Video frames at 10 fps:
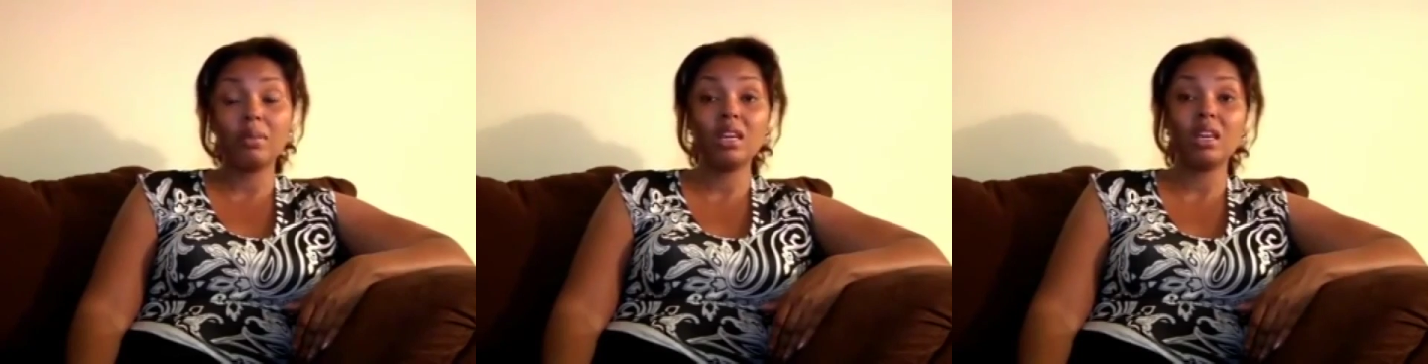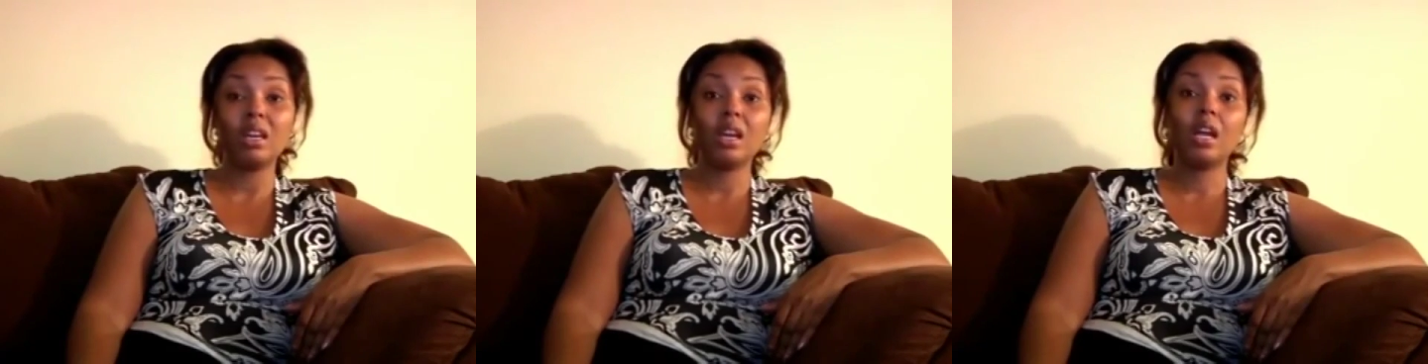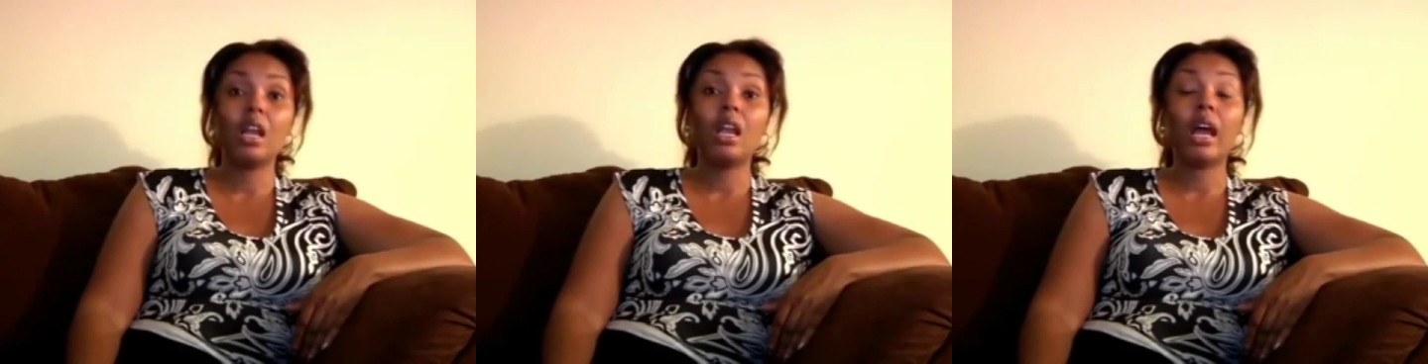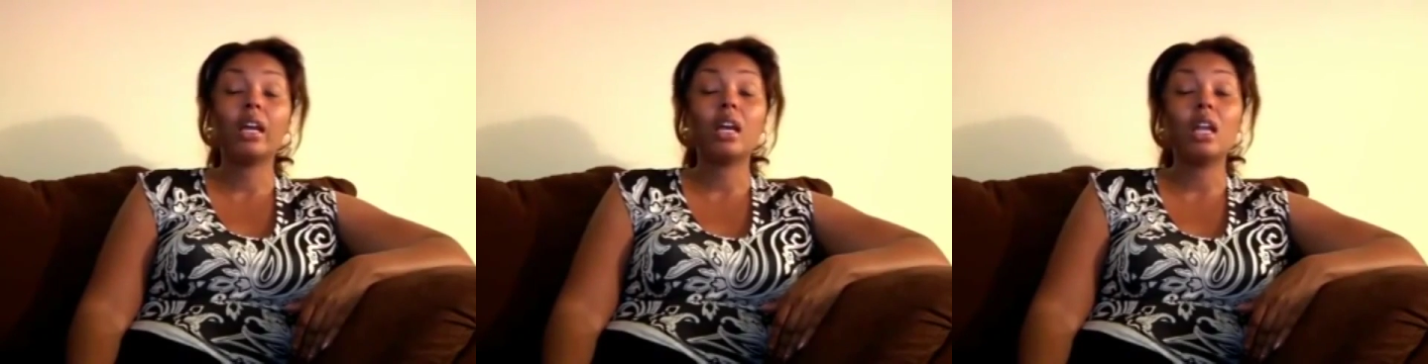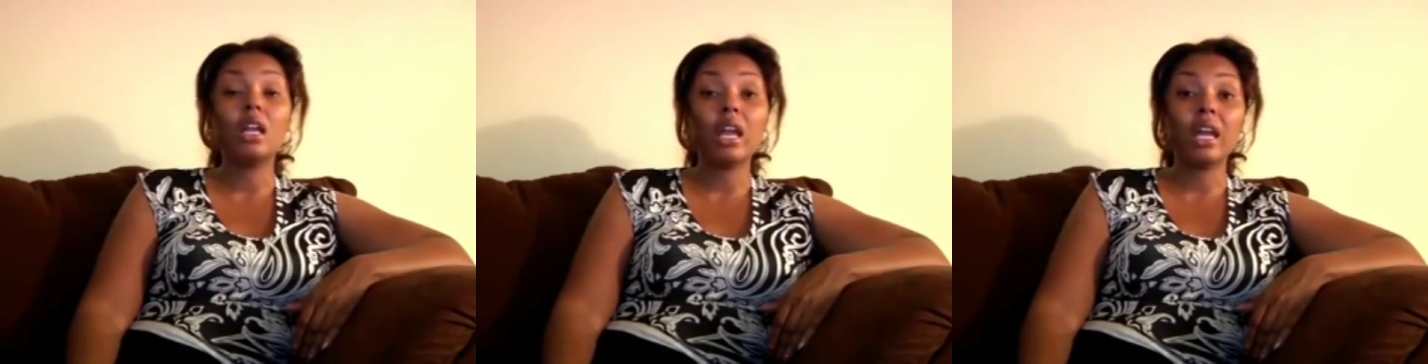to me like
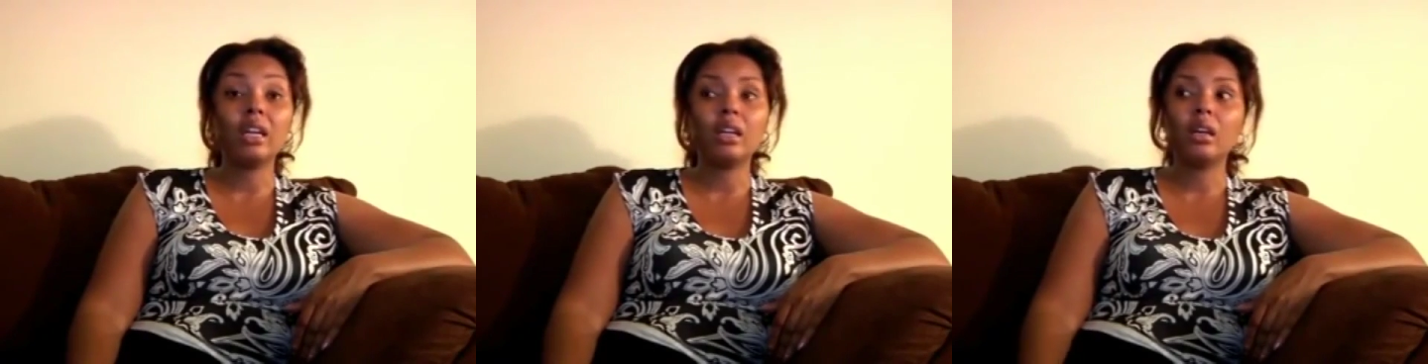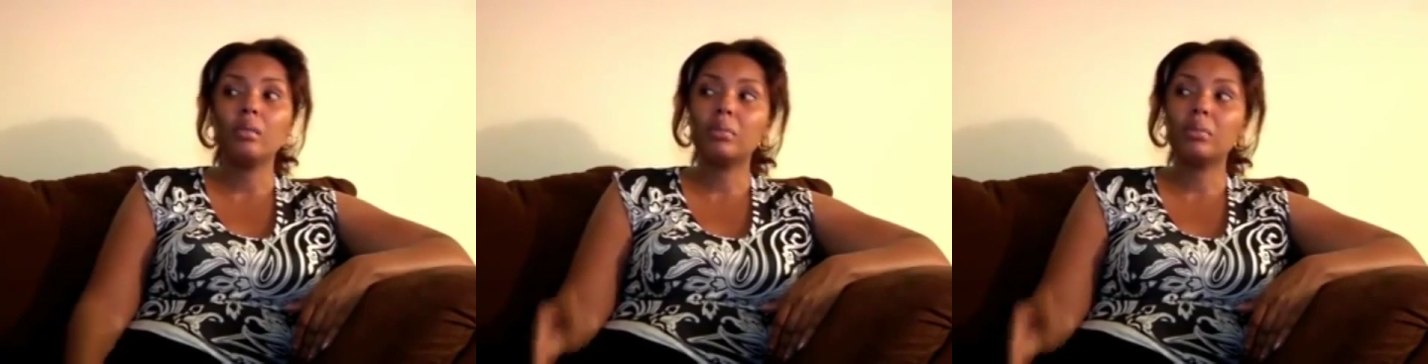a lady.